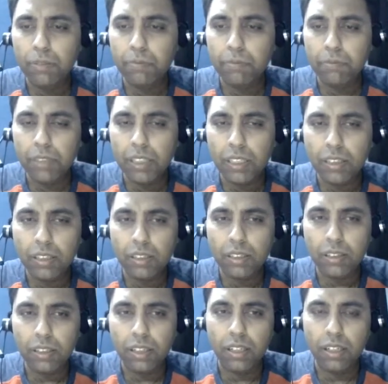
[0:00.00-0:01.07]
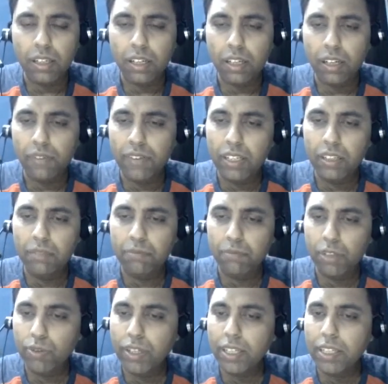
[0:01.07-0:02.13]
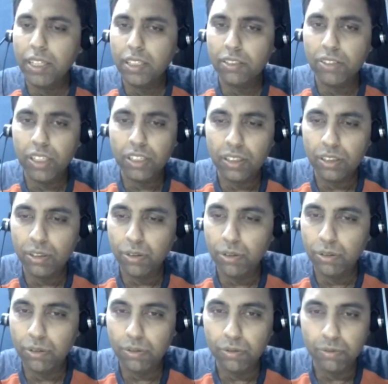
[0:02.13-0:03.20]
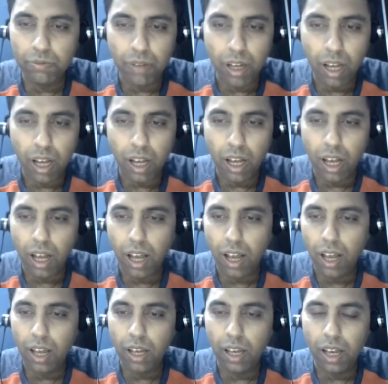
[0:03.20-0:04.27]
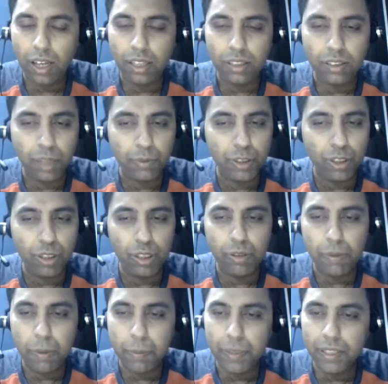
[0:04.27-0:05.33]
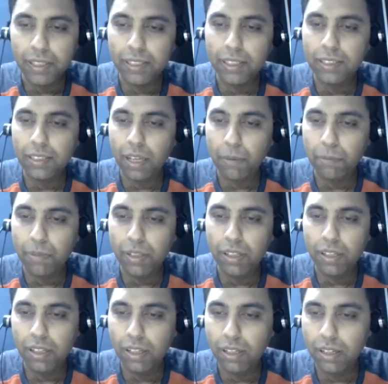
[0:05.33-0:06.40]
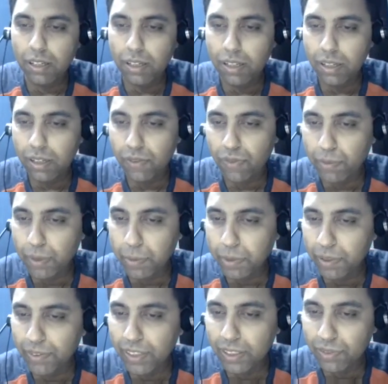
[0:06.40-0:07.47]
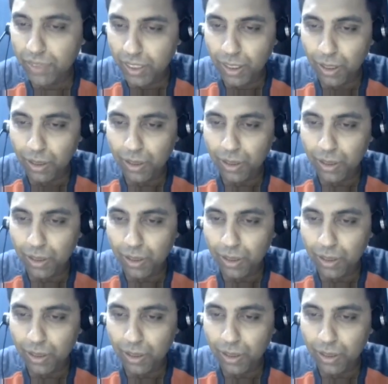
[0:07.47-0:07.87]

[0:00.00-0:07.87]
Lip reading: this is a very quick illustration. So I'm sure you remember this example from the previous video.